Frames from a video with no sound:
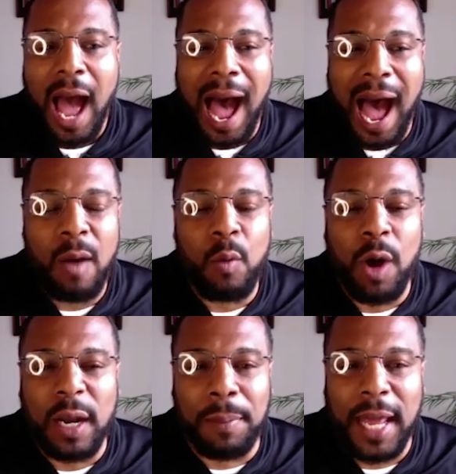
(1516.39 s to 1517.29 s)
I
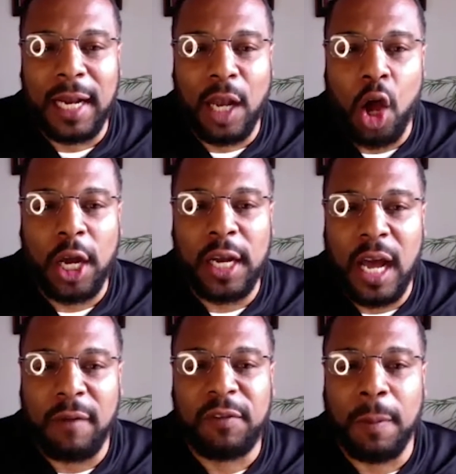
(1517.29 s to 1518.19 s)
want to play long
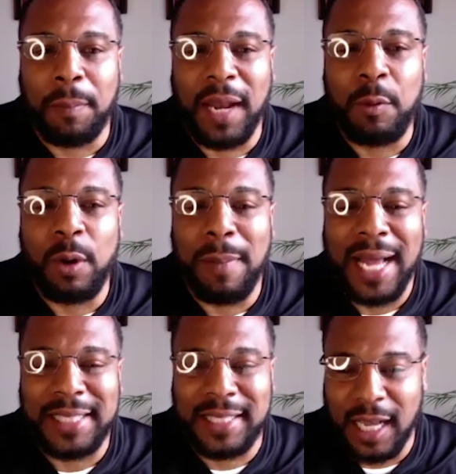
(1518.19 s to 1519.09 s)
enough to play with
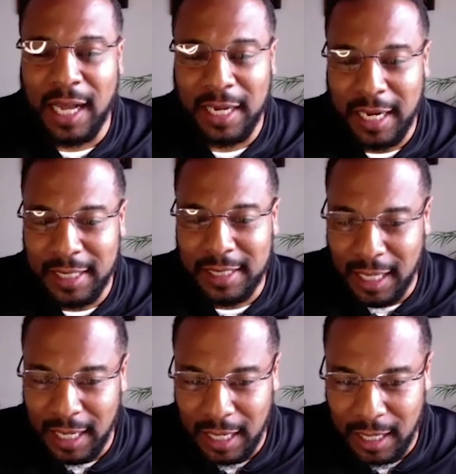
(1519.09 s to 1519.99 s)
my son in this
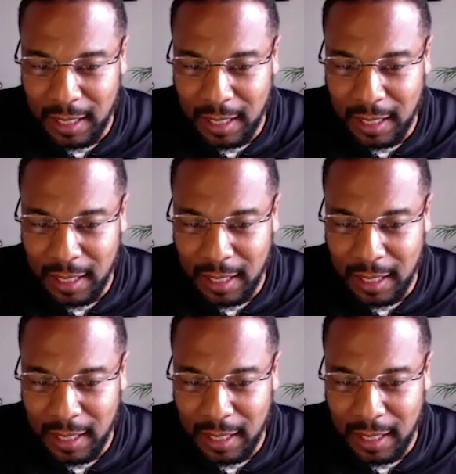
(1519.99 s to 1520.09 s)
league.